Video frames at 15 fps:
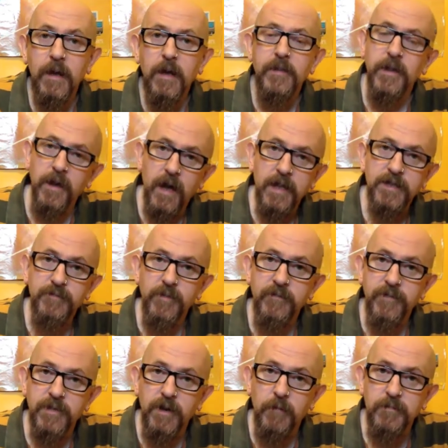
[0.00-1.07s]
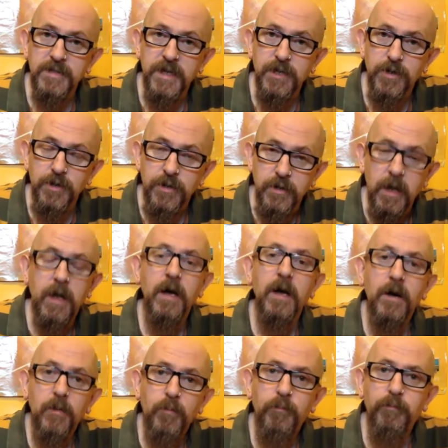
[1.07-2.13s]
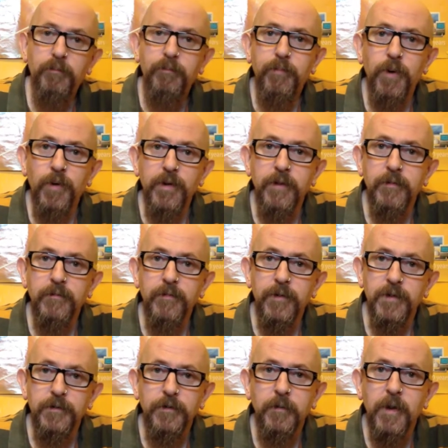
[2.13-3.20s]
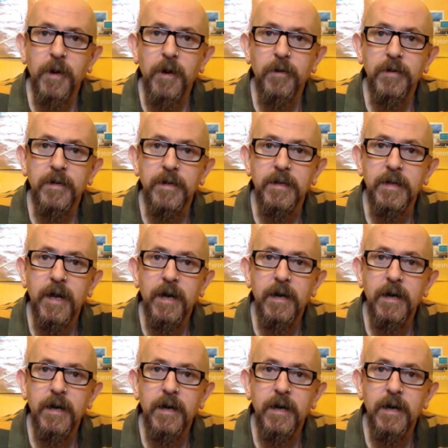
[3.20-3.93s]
they're not eligible for the competition, but they want to come along and